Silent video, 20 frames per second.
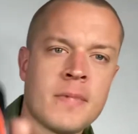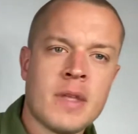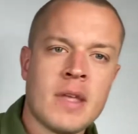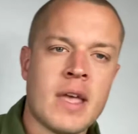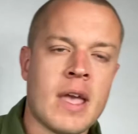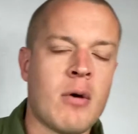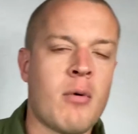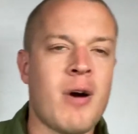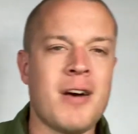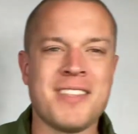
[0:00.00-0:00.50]

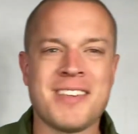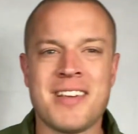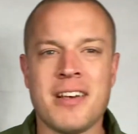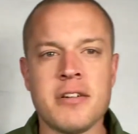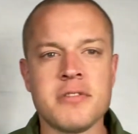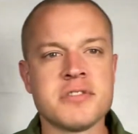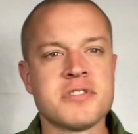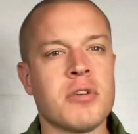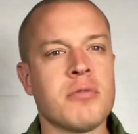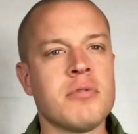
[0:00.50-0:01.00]
And while the
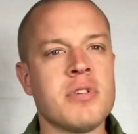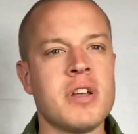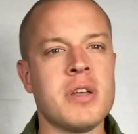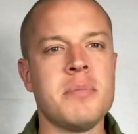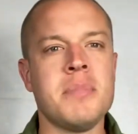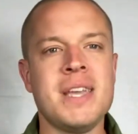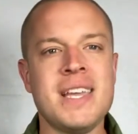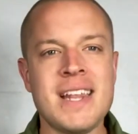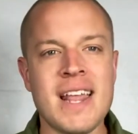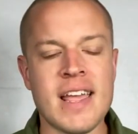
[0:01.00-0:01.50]
colors don't really
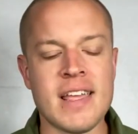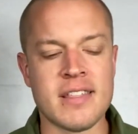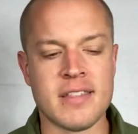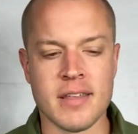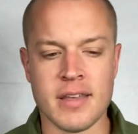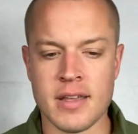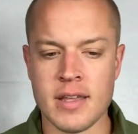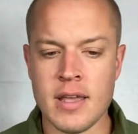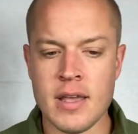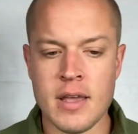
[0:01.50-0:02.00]
mean
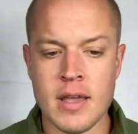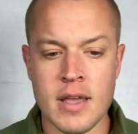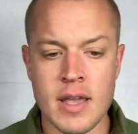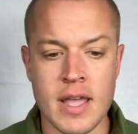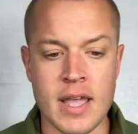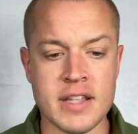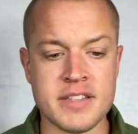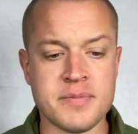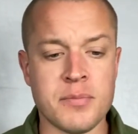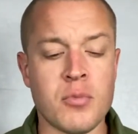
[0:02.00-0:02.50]
anything,
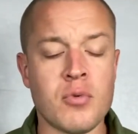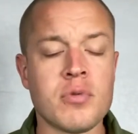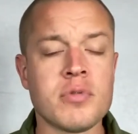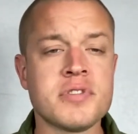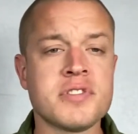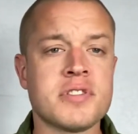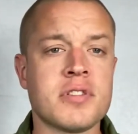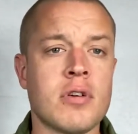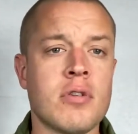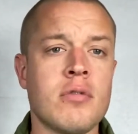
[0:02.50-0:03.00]
it's more
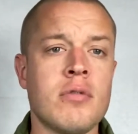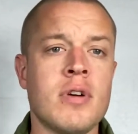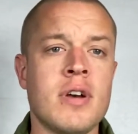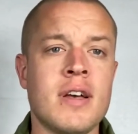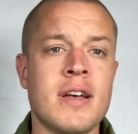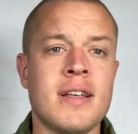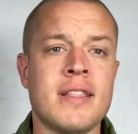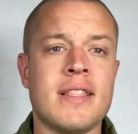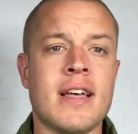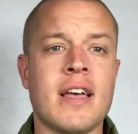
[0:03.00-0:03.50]
so
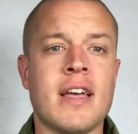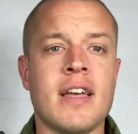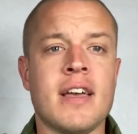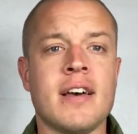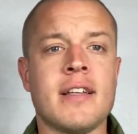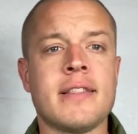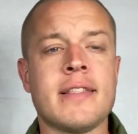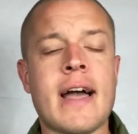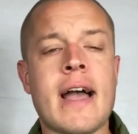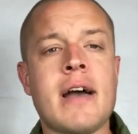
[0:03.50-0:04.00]
that it
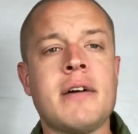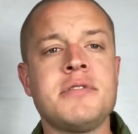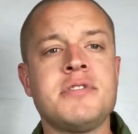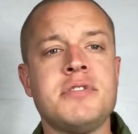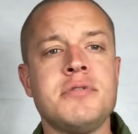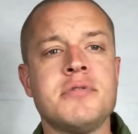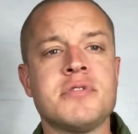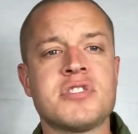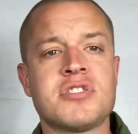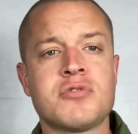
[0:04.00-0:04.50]
allows
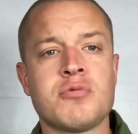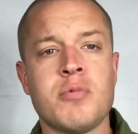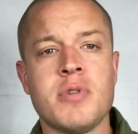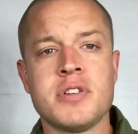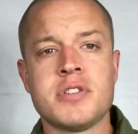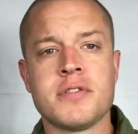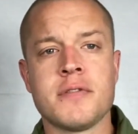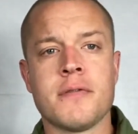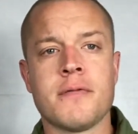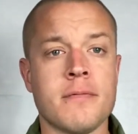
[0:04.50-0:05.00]
you to
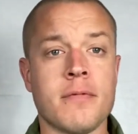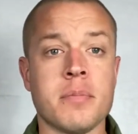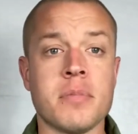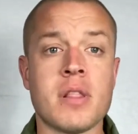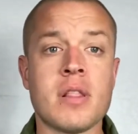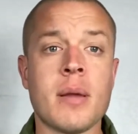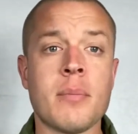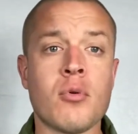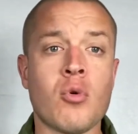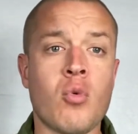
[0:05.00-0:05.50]
switch from the
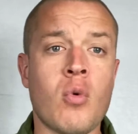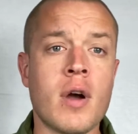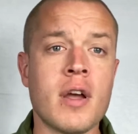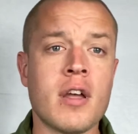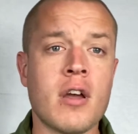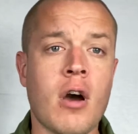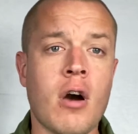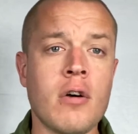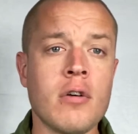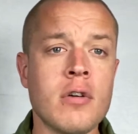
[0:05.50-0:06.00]
number 1
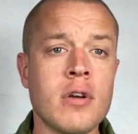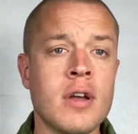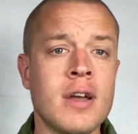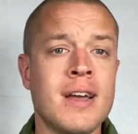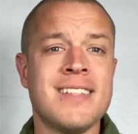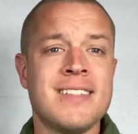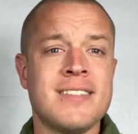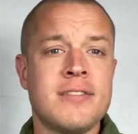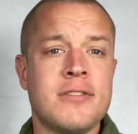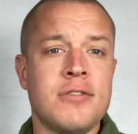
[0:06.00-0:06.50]
collar
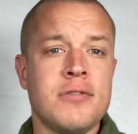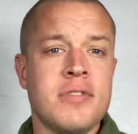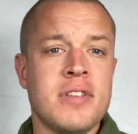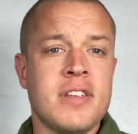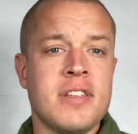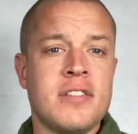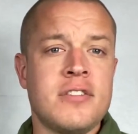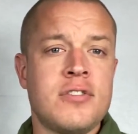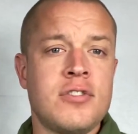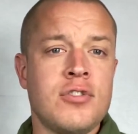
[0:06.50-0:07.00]
to the
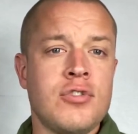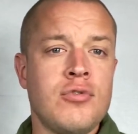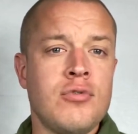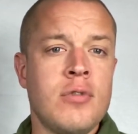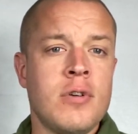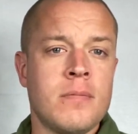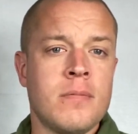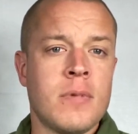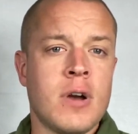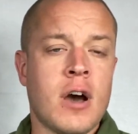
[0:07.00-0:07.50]
2
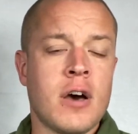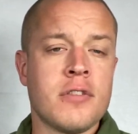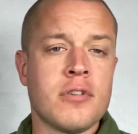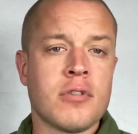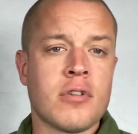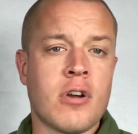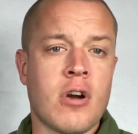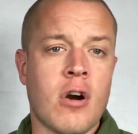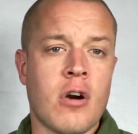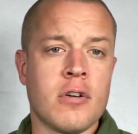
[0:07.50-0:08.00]
other
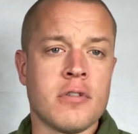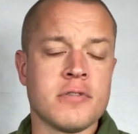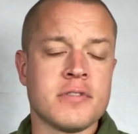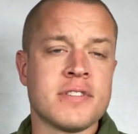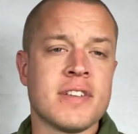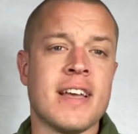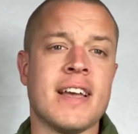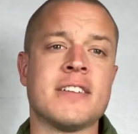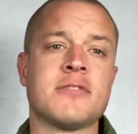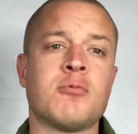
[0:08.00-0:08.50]
collars
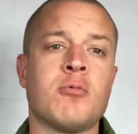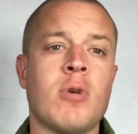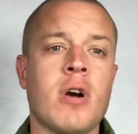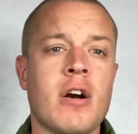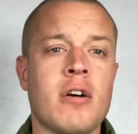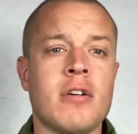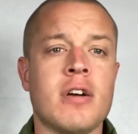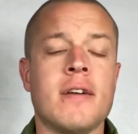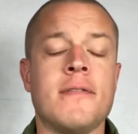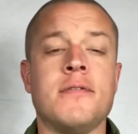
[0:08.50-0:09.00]
as
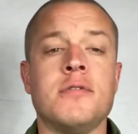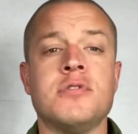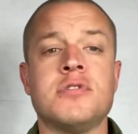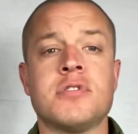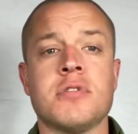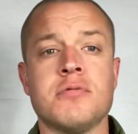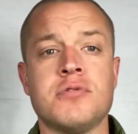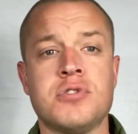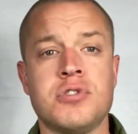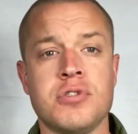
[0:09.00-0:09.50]
well if you
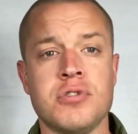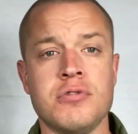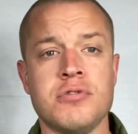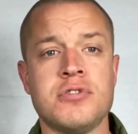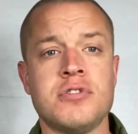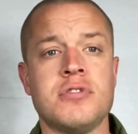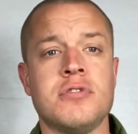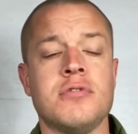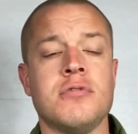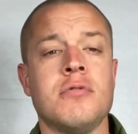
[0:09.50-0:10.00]
so choose
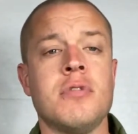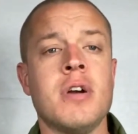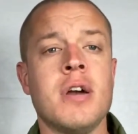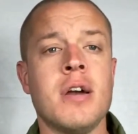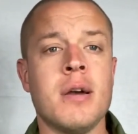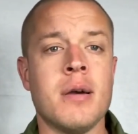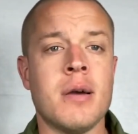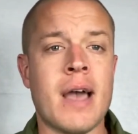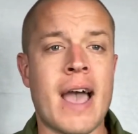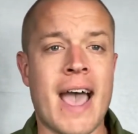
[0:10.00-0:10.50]
to
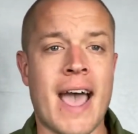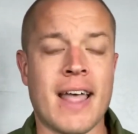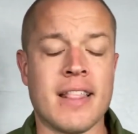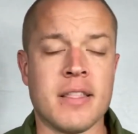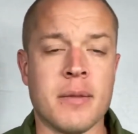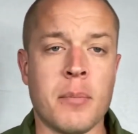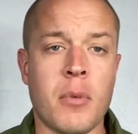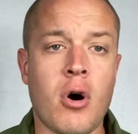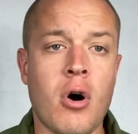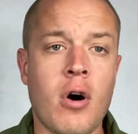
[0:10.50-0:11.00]
add
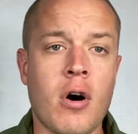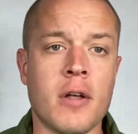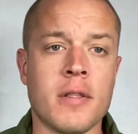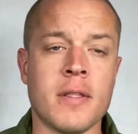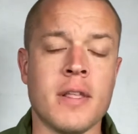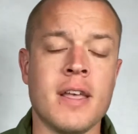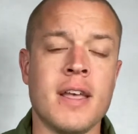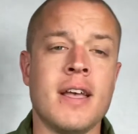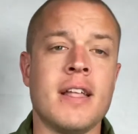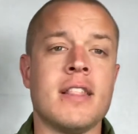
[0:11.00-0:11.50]
them on.
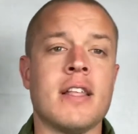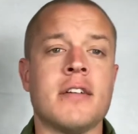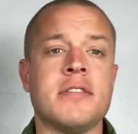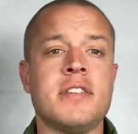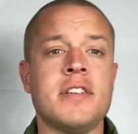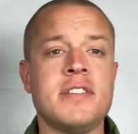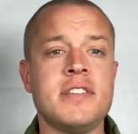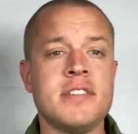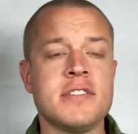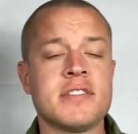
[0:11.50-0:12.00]
Now,
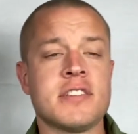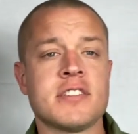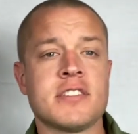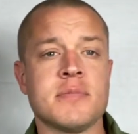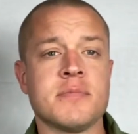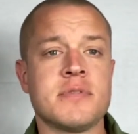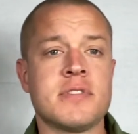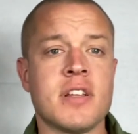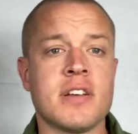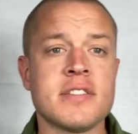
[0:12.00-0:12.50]
DT
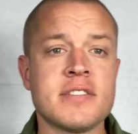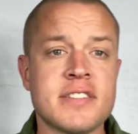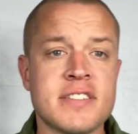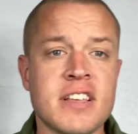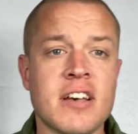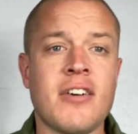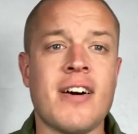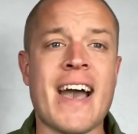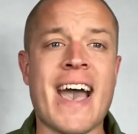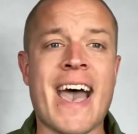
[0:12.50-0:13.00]
Systems does
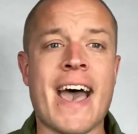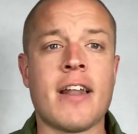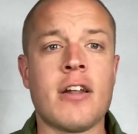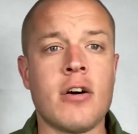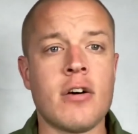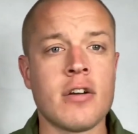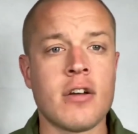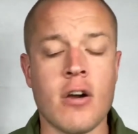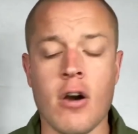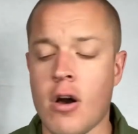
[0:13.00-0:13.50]
sell
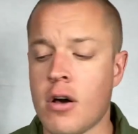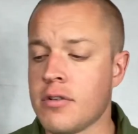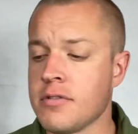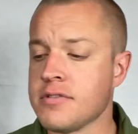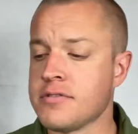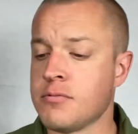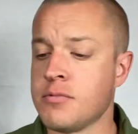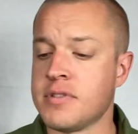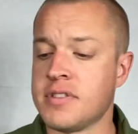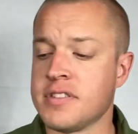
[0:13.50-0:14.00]
add-on collars
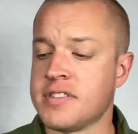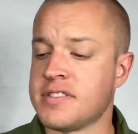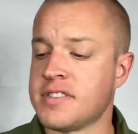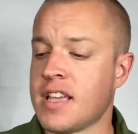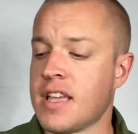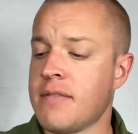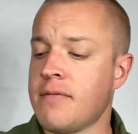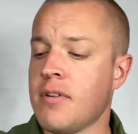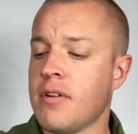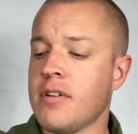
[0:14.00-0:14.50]
with the
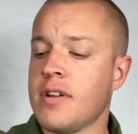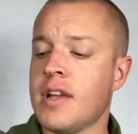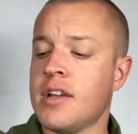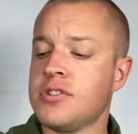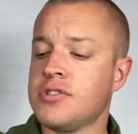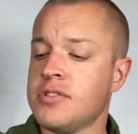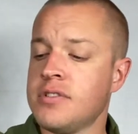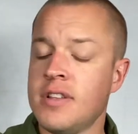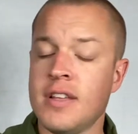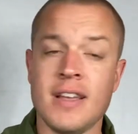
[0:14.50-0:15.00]
same
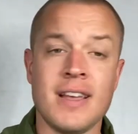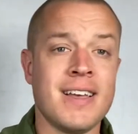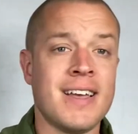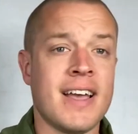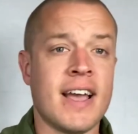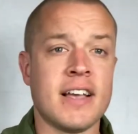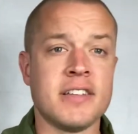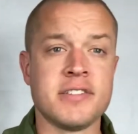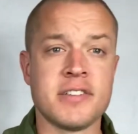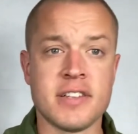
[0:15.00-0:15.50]
variation.
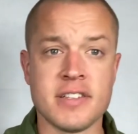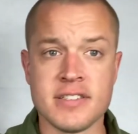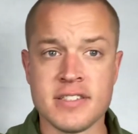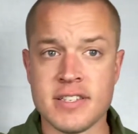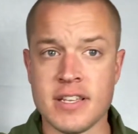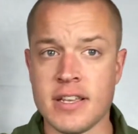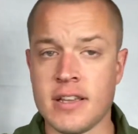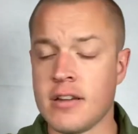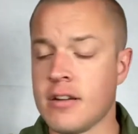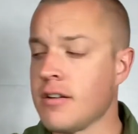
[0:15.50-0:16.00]
As you can
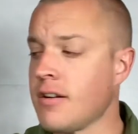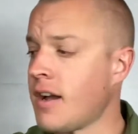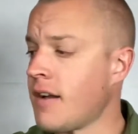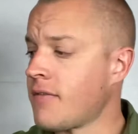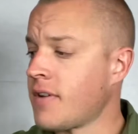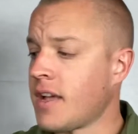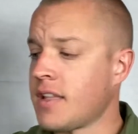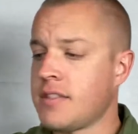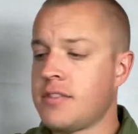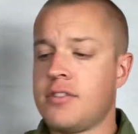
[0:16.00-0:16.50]
see here, I've
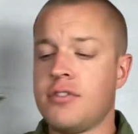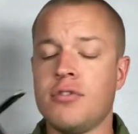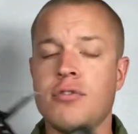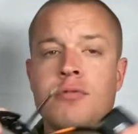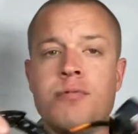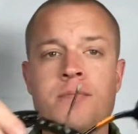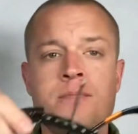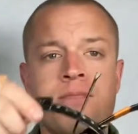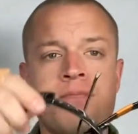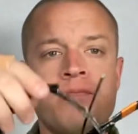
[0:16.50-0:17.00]
got 2
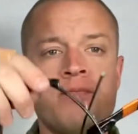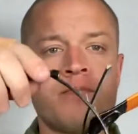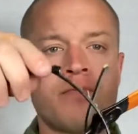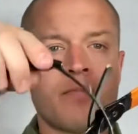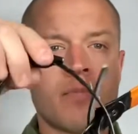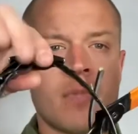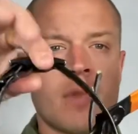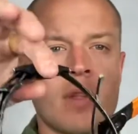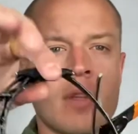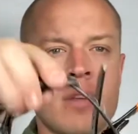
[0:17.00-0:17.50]

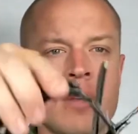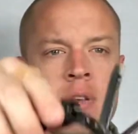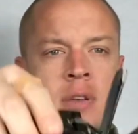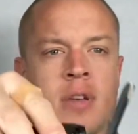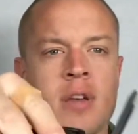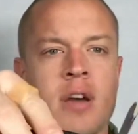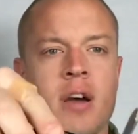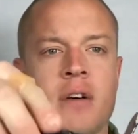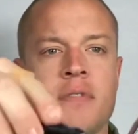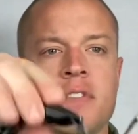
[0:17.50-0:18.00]

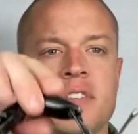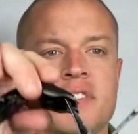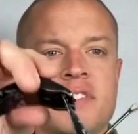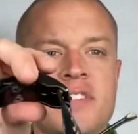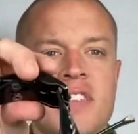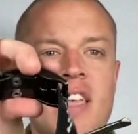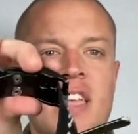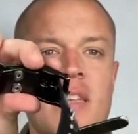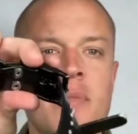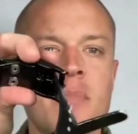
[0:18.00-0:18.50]
of the
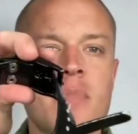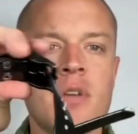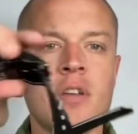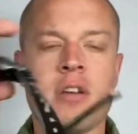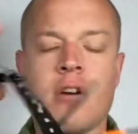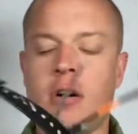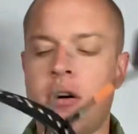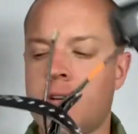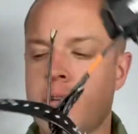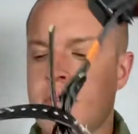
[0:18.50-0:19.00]
same
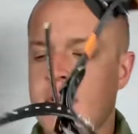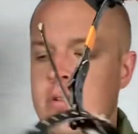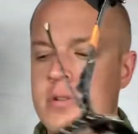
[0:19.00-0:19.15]
collar.